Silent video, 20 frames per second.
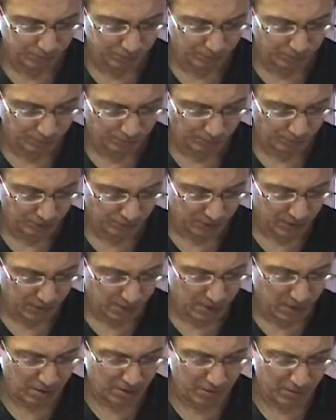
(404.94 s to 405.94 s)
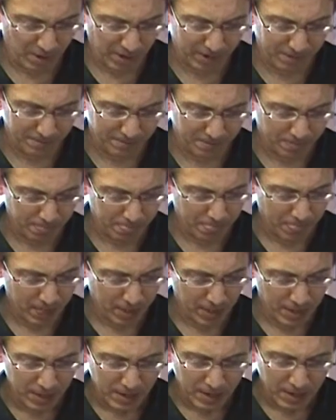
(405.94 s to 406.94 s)
something on that. All right.
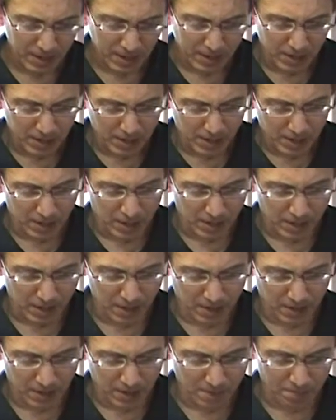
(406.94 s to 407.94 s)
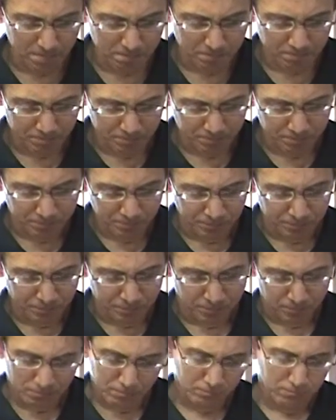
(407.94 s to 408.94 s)
Um,
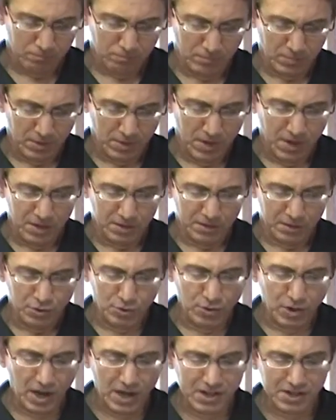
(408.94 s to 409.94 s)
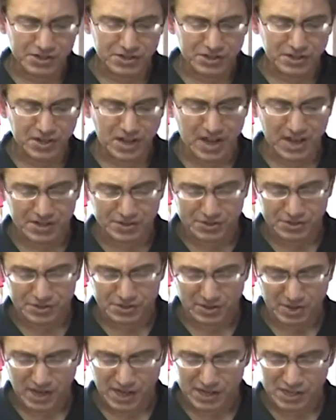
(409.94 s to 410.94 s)
the United
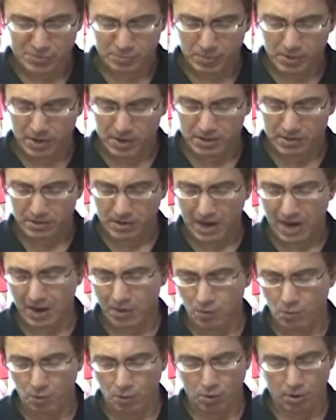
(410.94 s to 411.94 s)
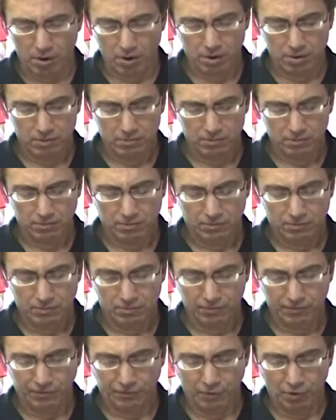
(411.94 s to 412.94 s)
States has been at war
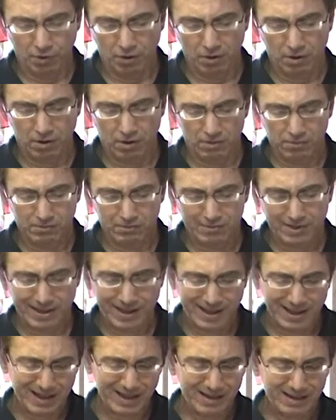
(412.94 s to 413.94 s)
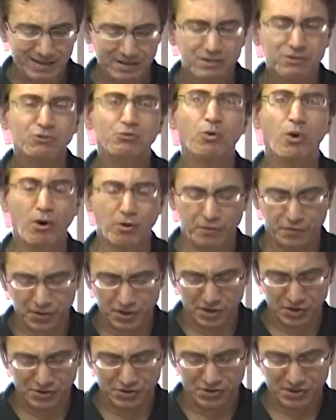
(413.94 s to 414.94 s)
for eh,
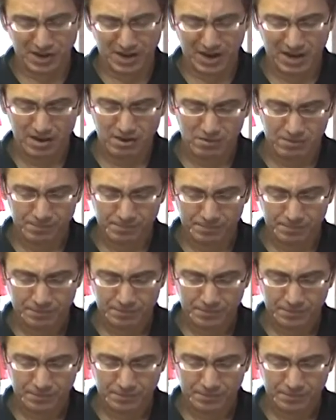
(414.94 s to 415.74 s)
12 years now